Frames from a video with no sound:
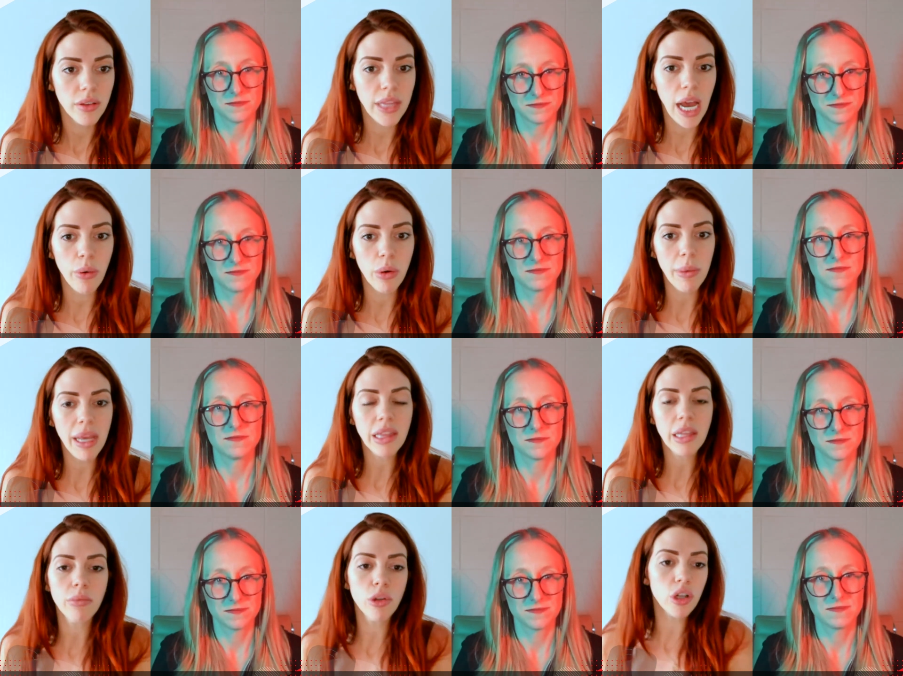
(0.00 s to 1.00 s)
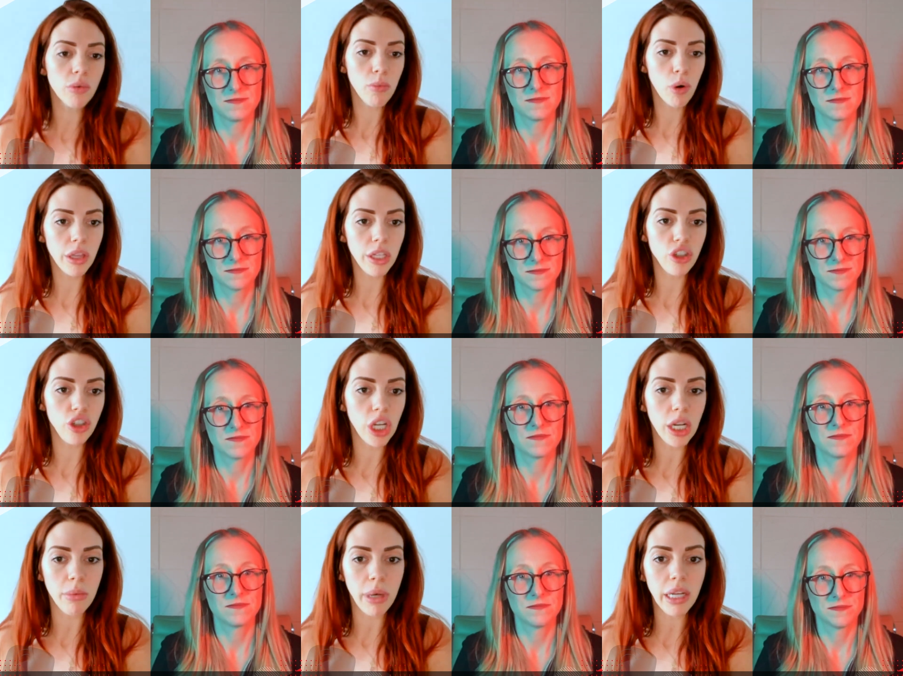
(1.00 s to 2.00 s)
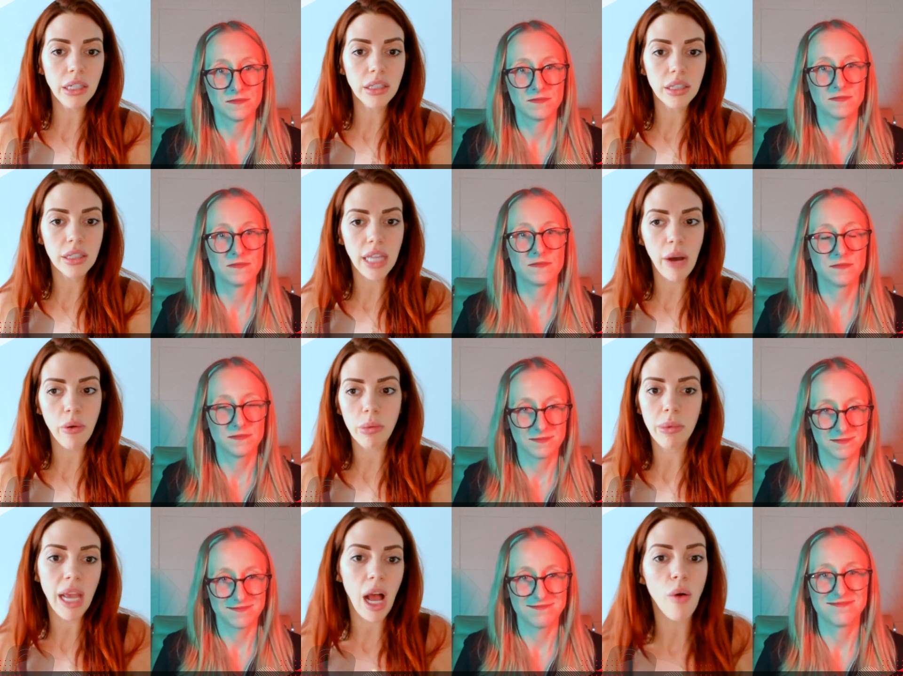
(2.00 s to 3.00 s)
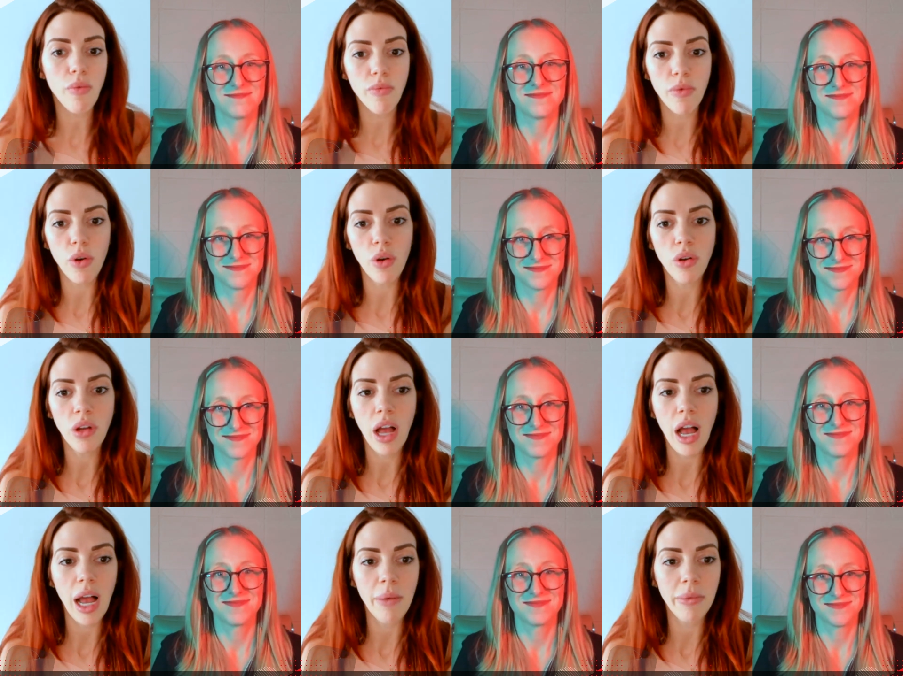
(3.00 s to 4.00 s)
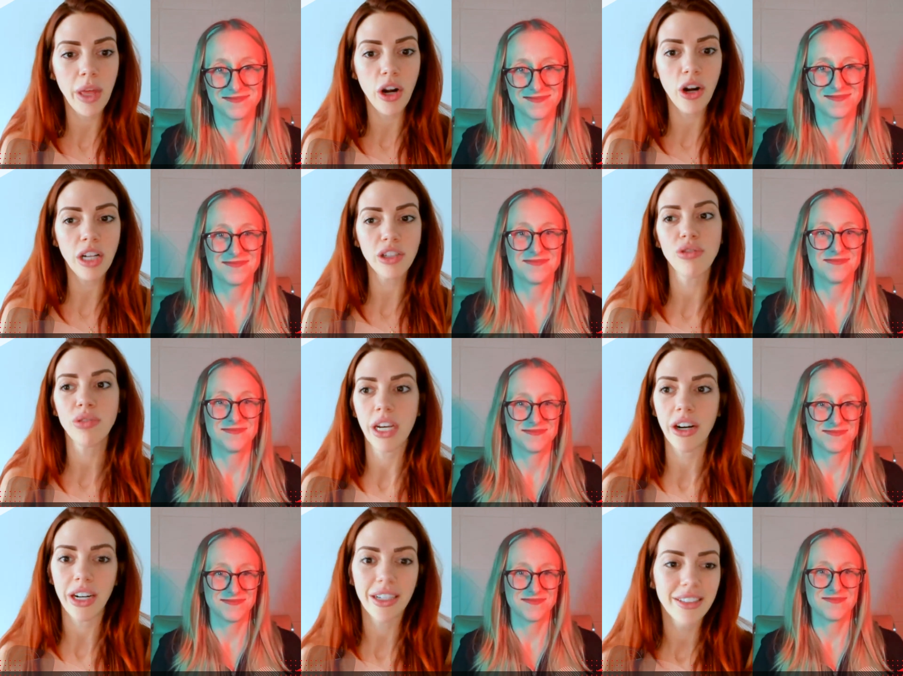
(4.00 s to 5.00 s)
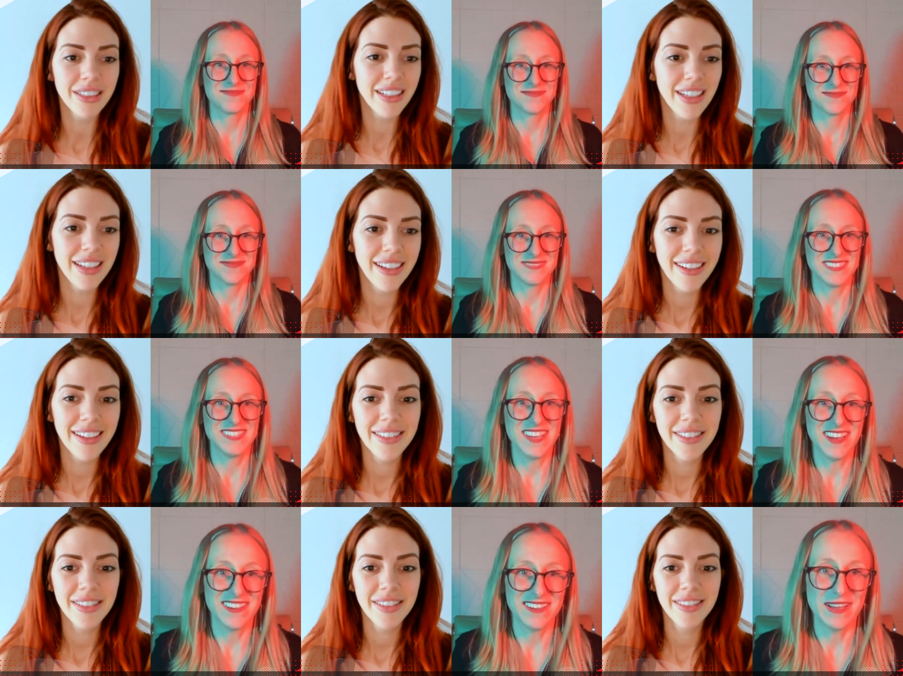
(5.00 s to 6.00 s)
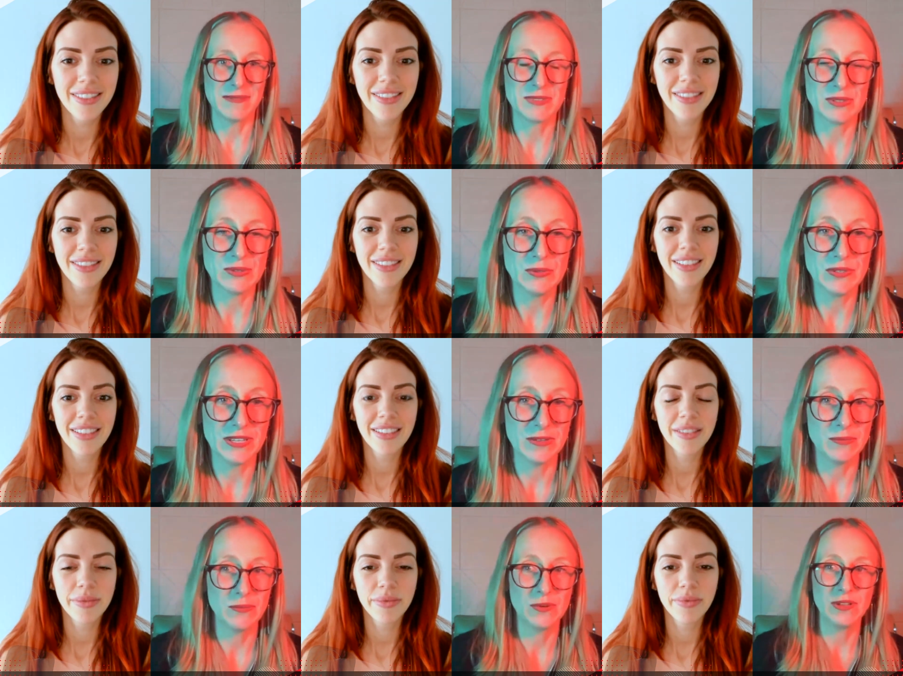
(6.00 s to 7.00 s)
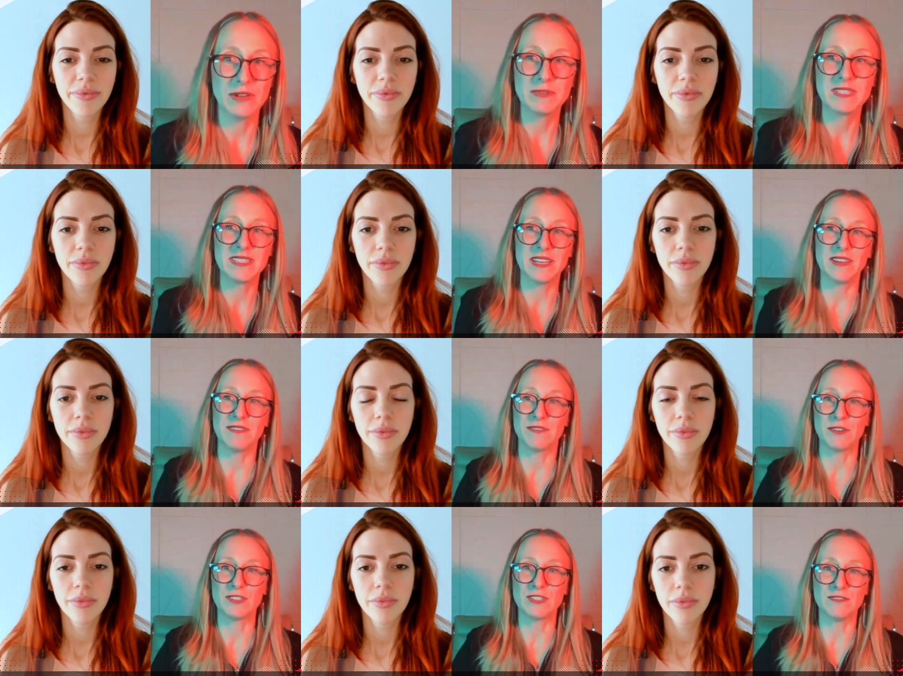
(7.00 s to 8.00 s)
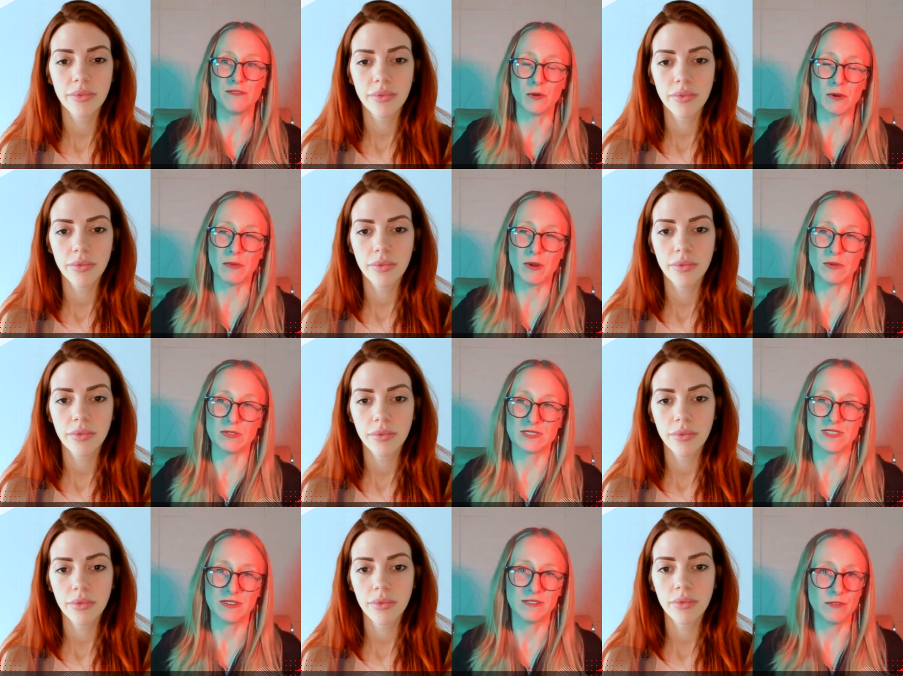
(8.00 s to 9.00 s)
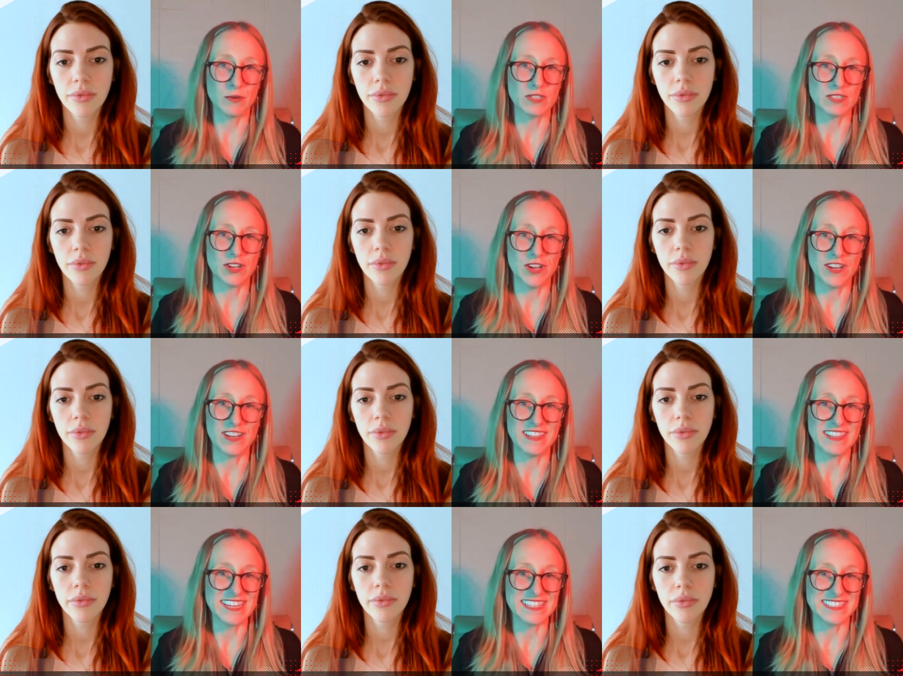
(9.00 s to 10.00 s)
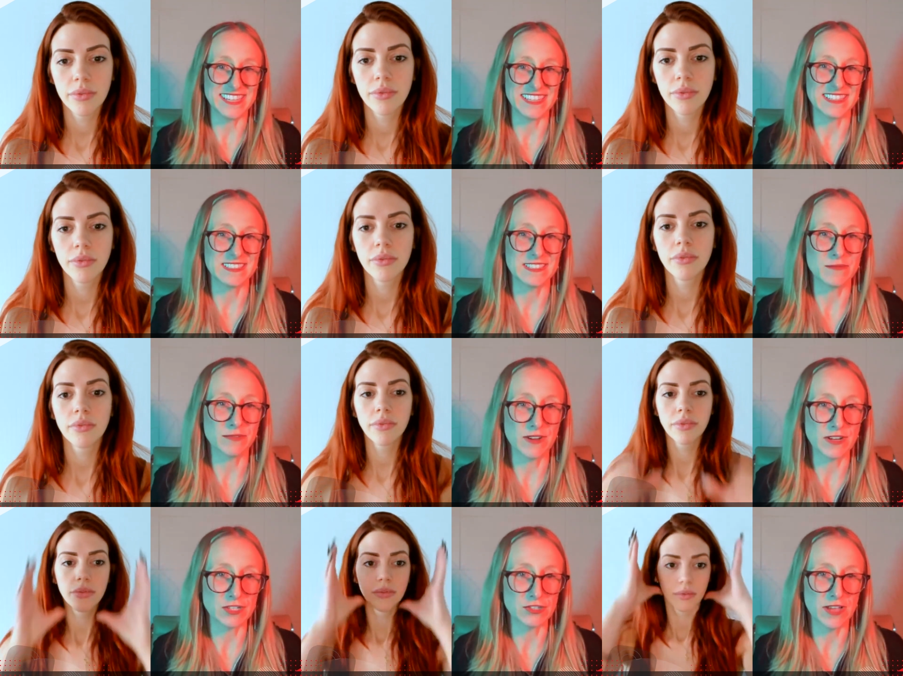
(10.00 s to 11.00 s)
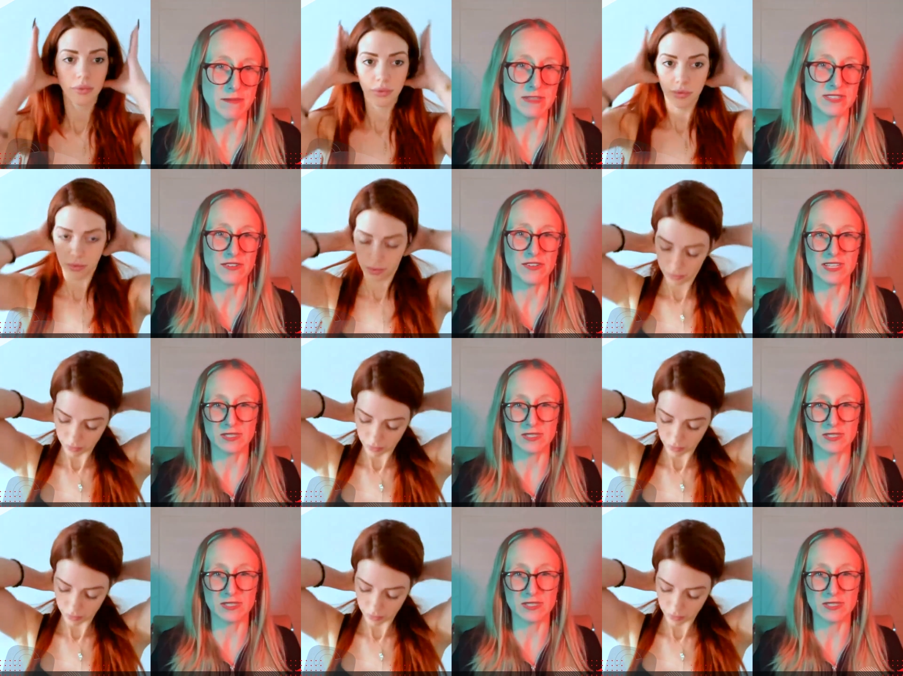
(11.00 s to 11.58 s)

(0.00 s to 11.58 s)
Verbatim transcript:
Speaker 1: that would make them look more legitimate that would be helpful um, that are not too scary
Speaker 2: yeah absolutely well i would say first and foremost focus on LinkedIn because in a professional atmosphere,